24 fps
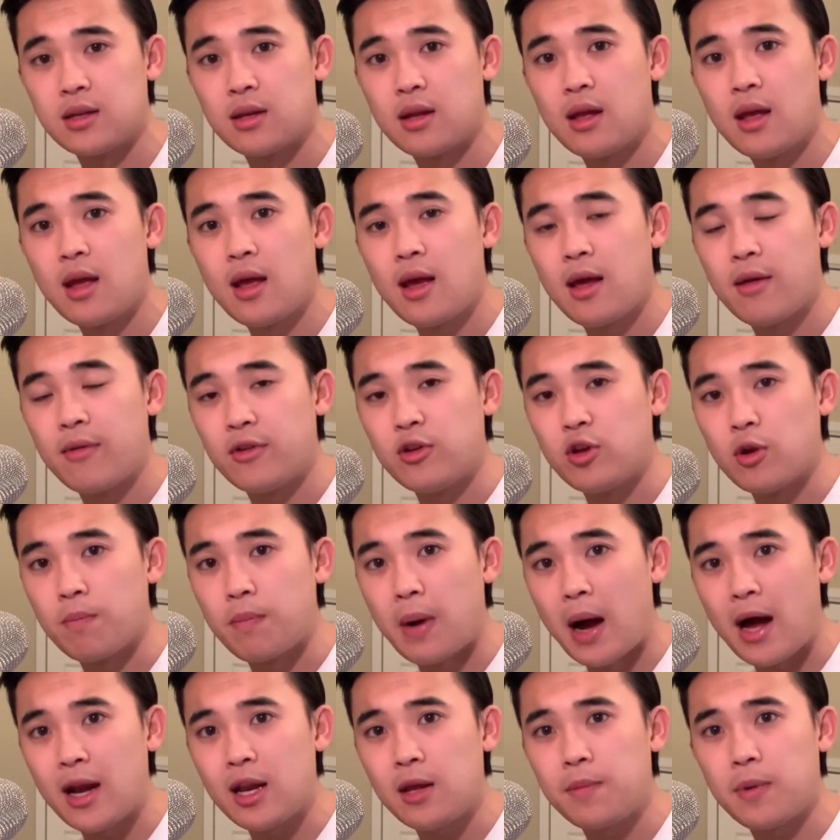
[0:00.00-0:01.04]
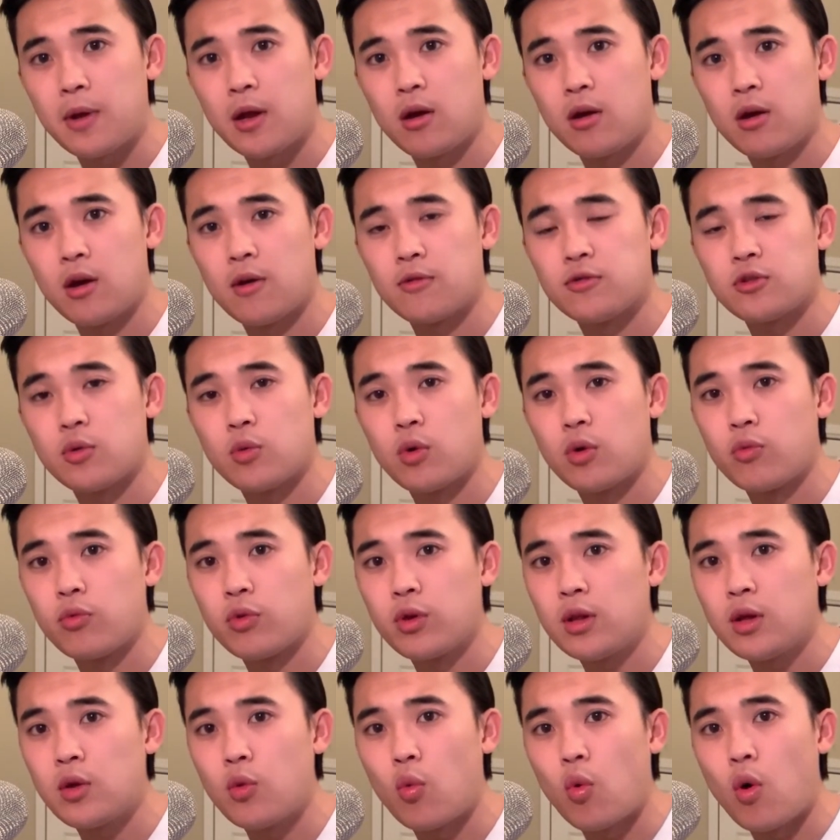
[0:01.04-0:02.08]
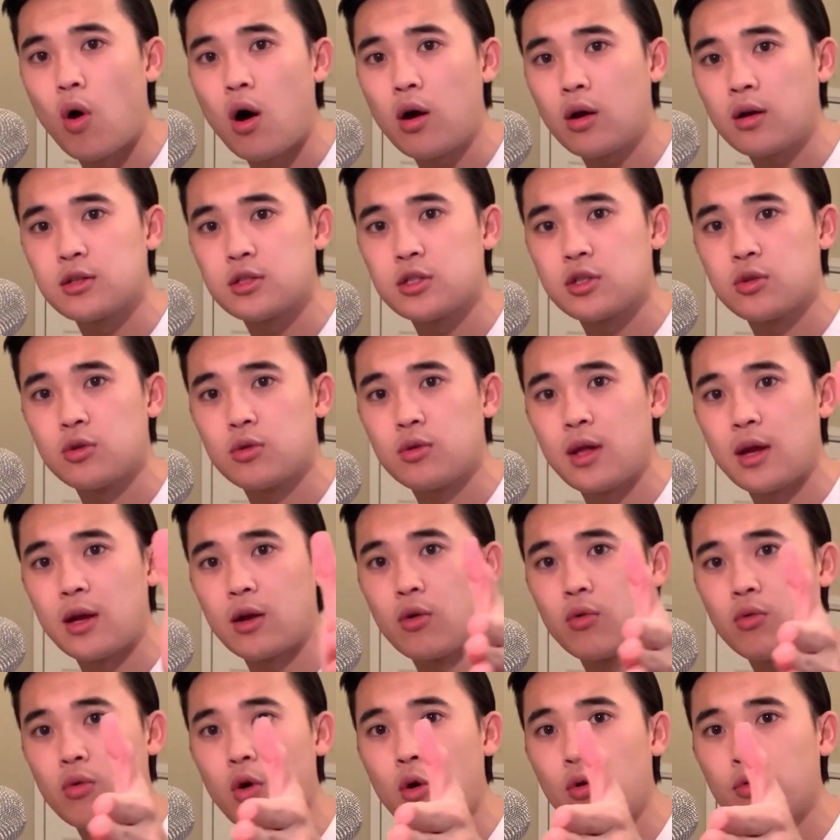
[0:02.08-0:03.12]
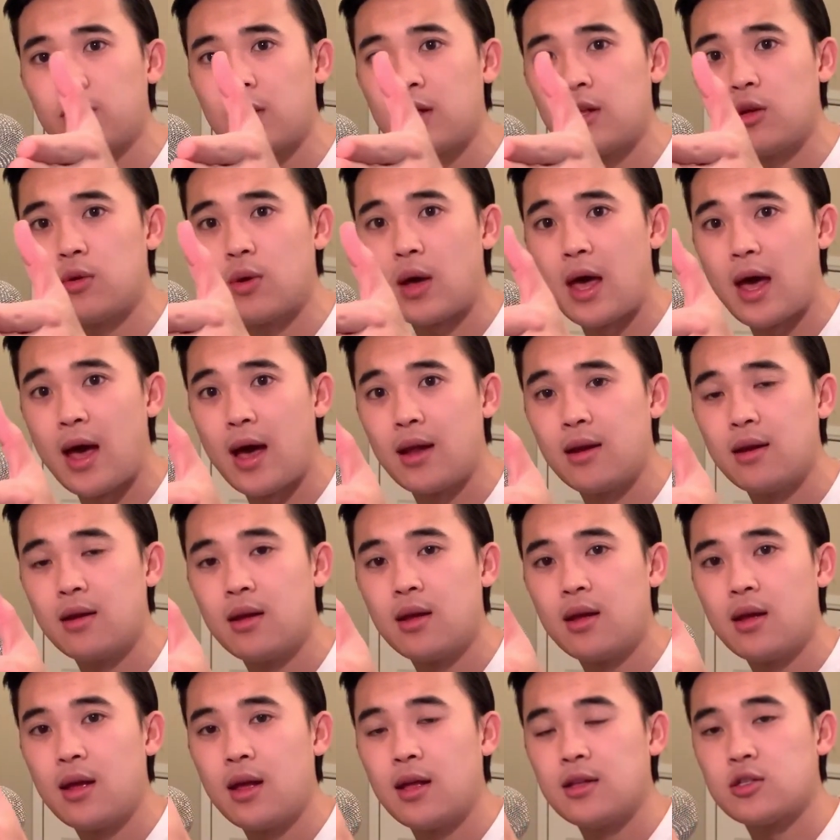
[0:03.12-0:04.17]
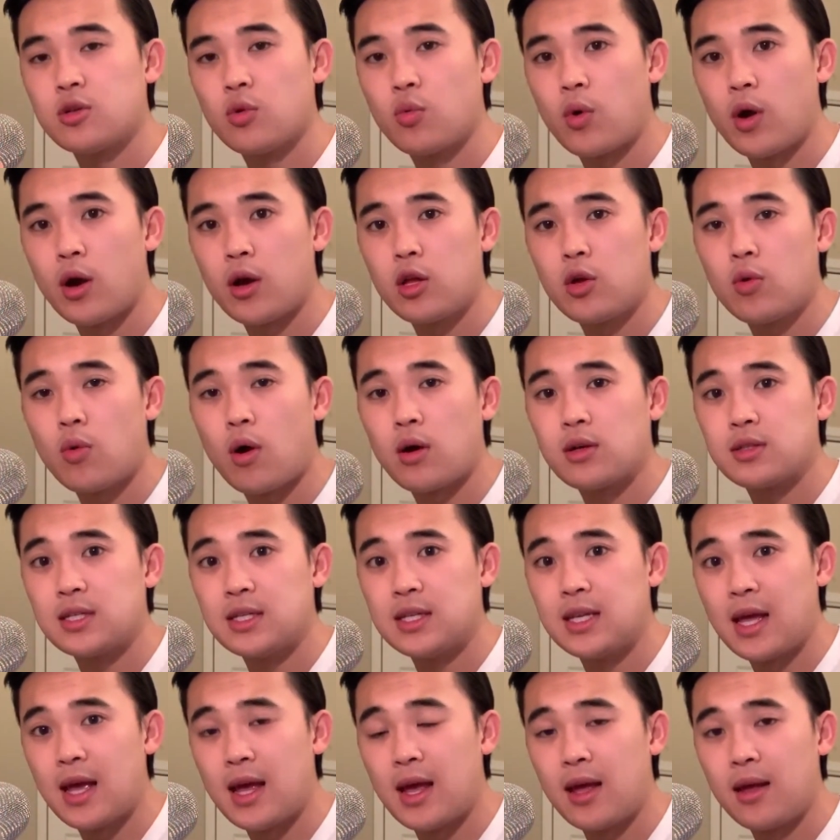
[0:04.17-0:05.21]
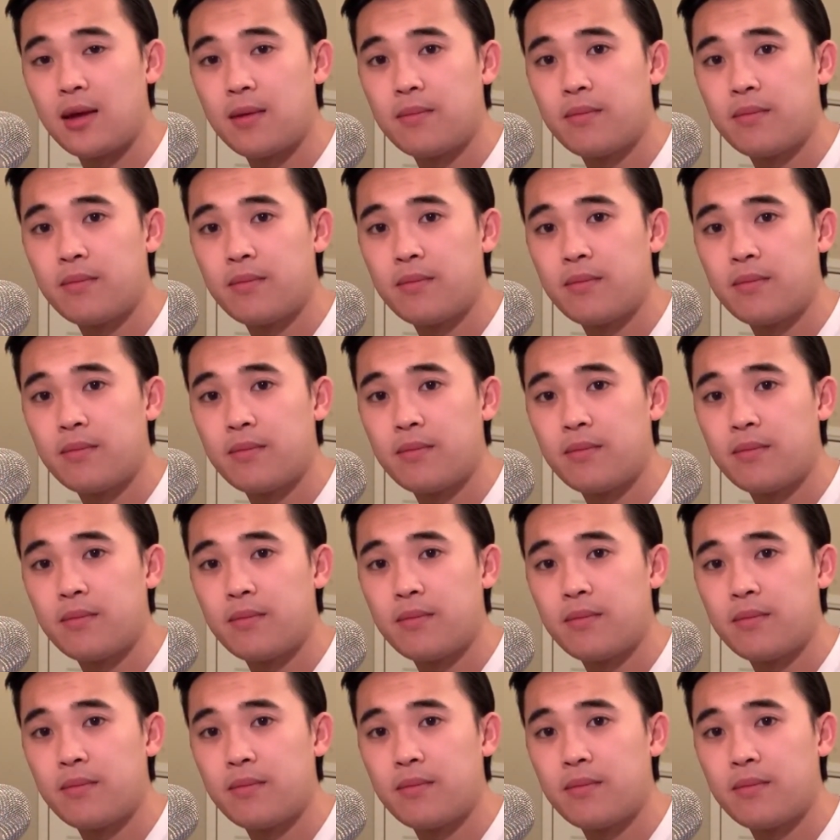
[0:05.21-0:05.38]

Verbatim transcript: And then your body paragraphs are what really walk us through that growth that you had into where you are today.